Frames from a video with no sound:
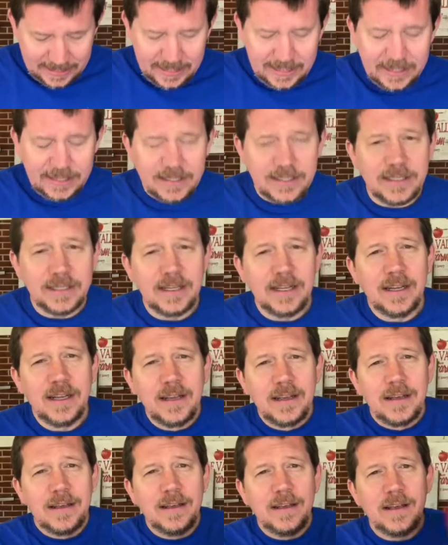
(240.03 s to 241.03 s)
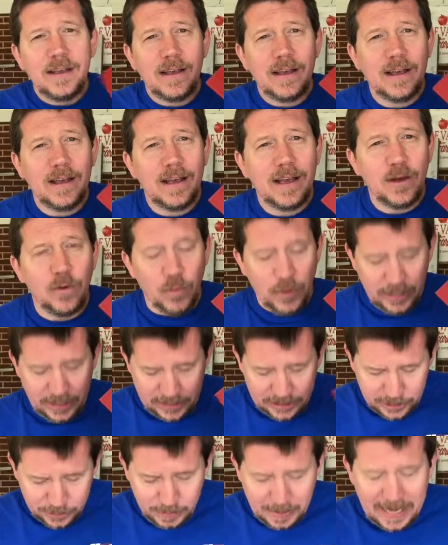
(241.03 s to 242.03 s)
this uh, we could
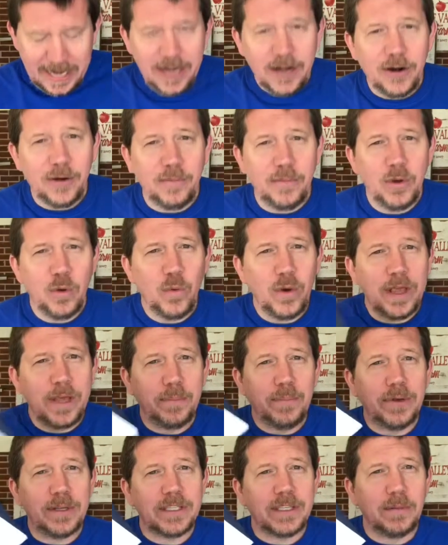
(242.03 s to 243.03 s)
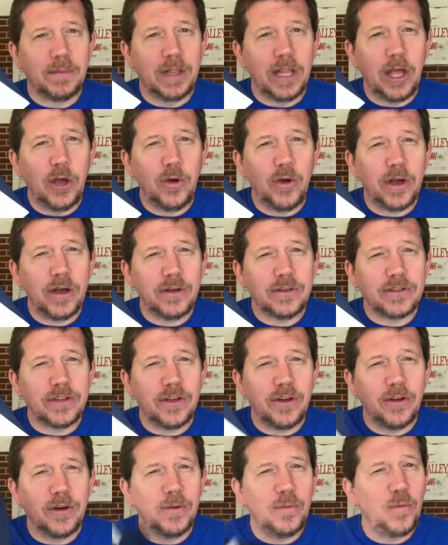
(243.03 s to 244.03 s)
just paint them. We can put some logos
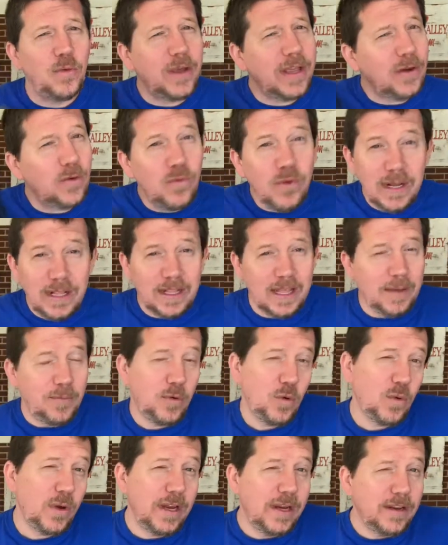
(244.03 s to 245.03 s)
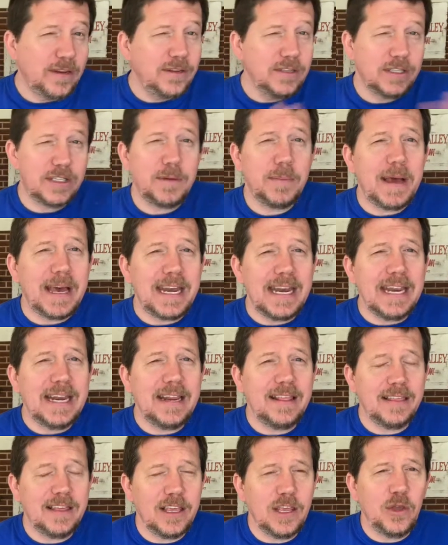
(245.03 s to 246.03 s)
on them. We can really, I mean, we can do just about
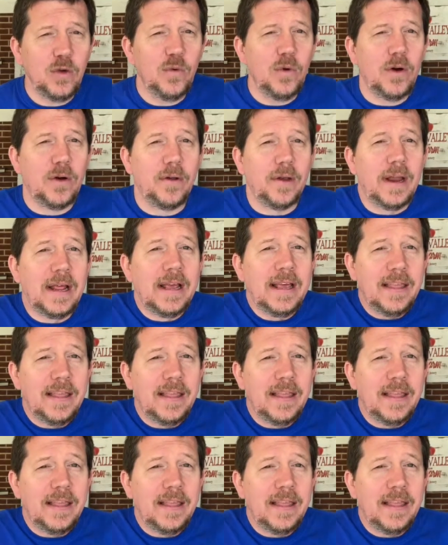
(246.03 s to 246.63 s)
anything you want.